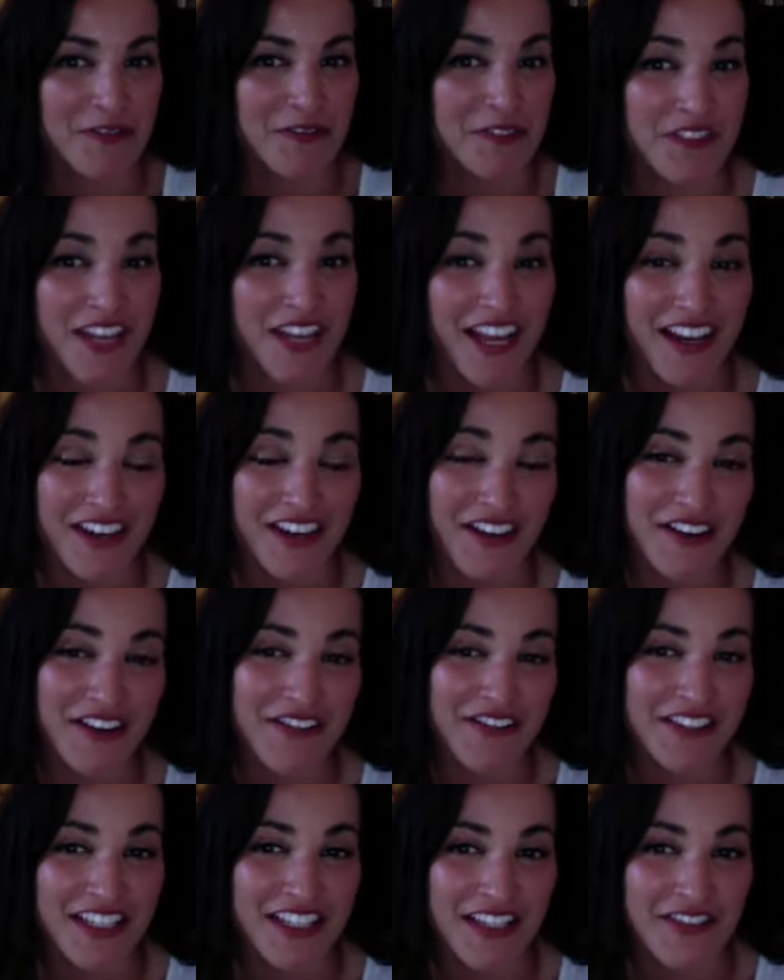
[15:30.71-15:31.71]
So yeah, no, I'd
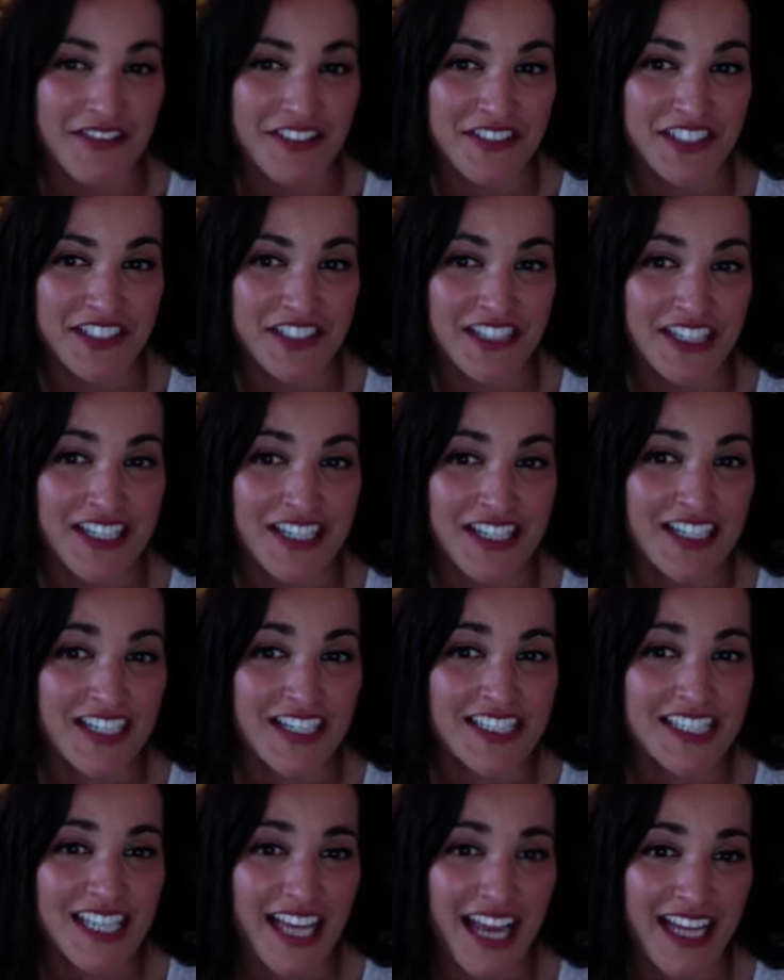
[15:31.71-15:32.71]
really love to
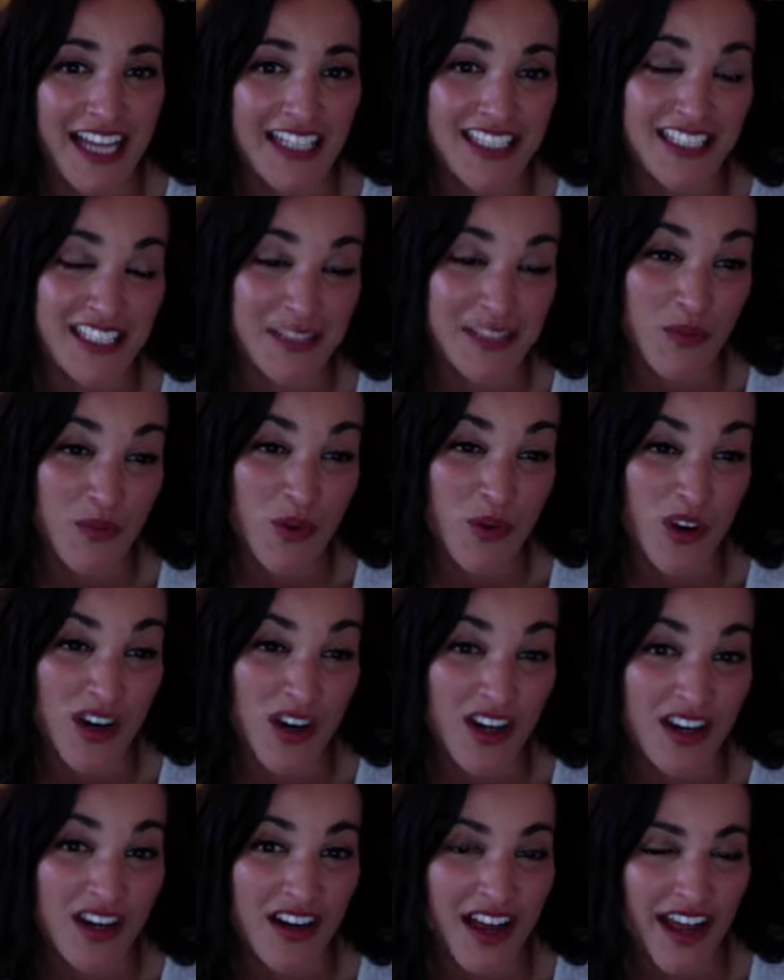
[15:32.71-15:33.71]
get into this
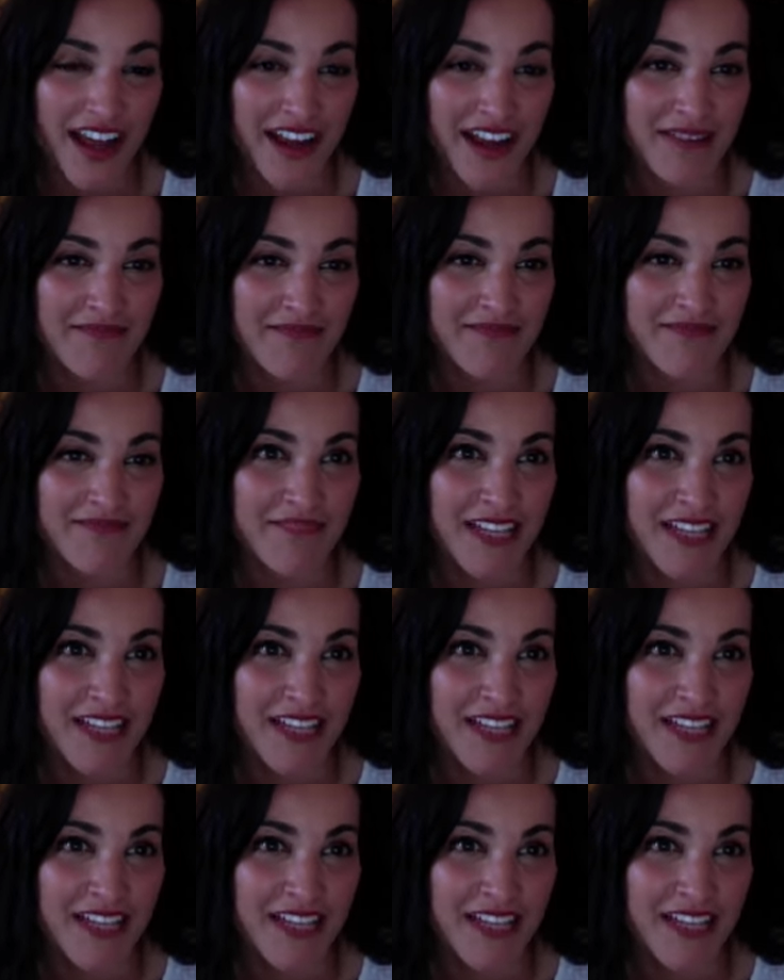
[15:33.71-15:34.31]
more. And